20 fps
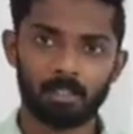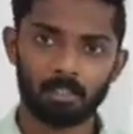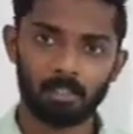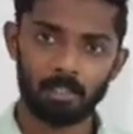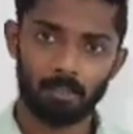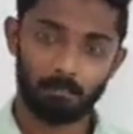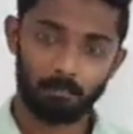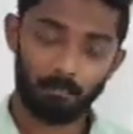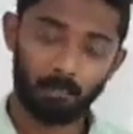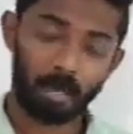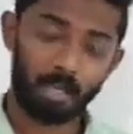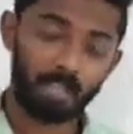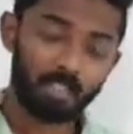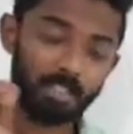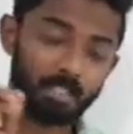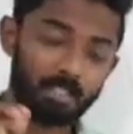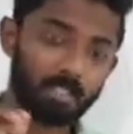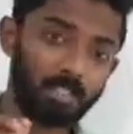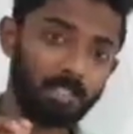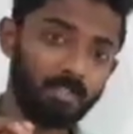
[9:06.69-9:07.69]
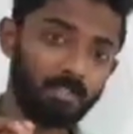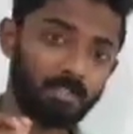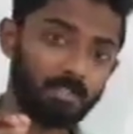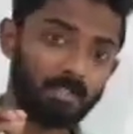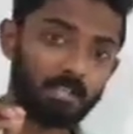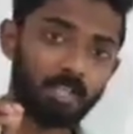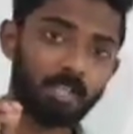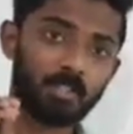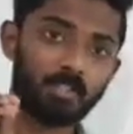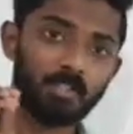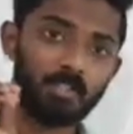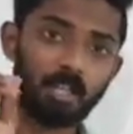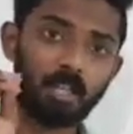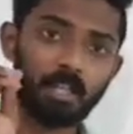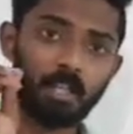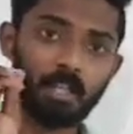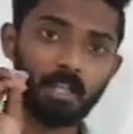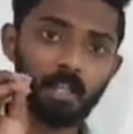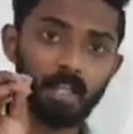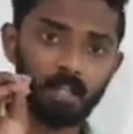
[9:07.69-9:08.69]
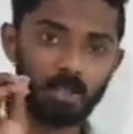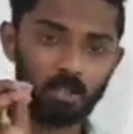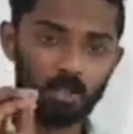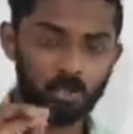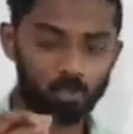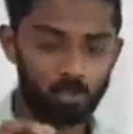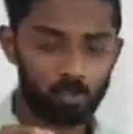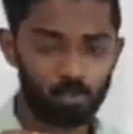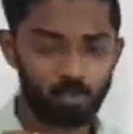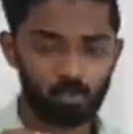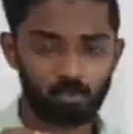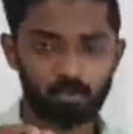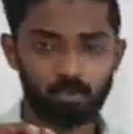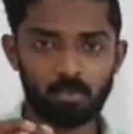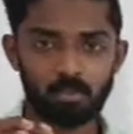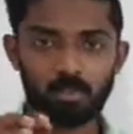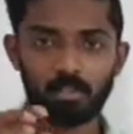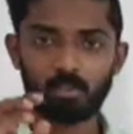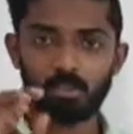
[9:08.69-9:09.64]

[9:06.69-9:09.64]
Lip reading: the past tense is generally used